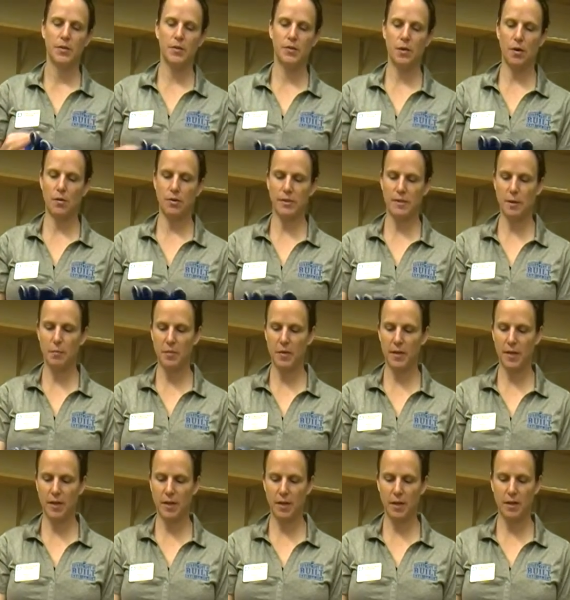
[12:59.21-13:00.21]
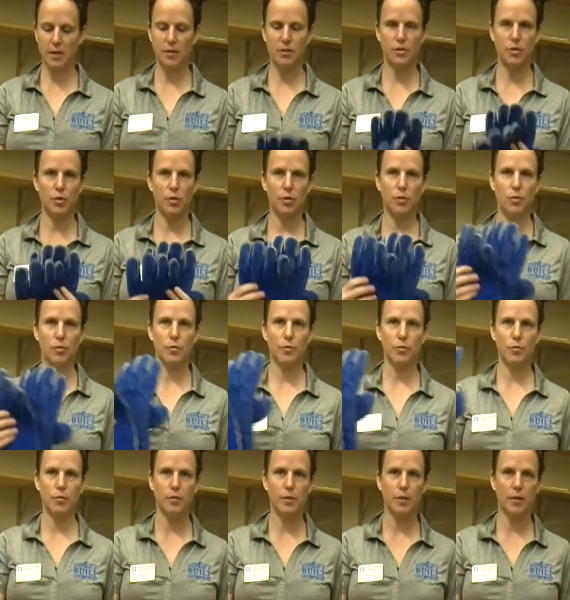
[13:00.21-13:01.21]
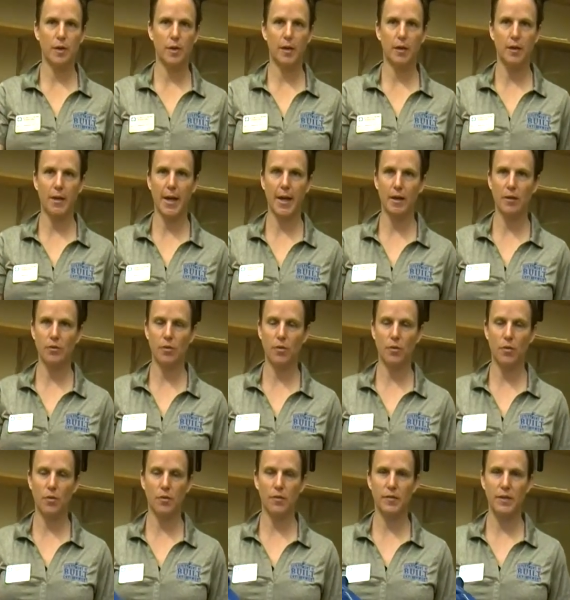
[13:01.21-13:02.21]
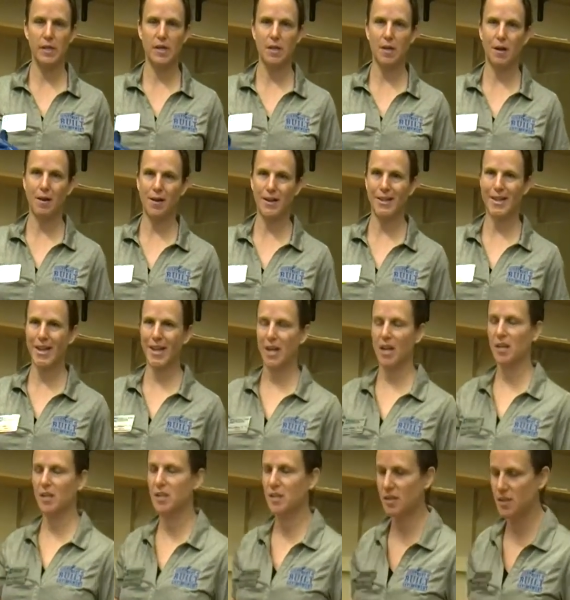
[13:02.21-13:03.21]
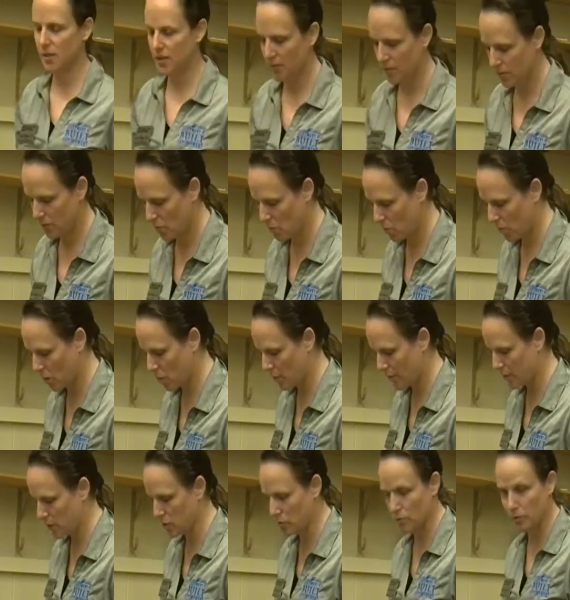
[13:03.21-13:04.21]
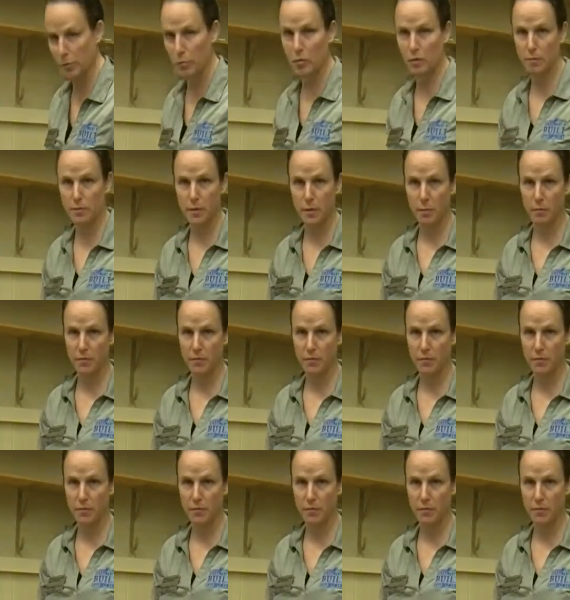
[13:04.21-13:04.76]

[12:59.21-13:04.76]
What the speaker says: So something to handle the hot cans for when you remove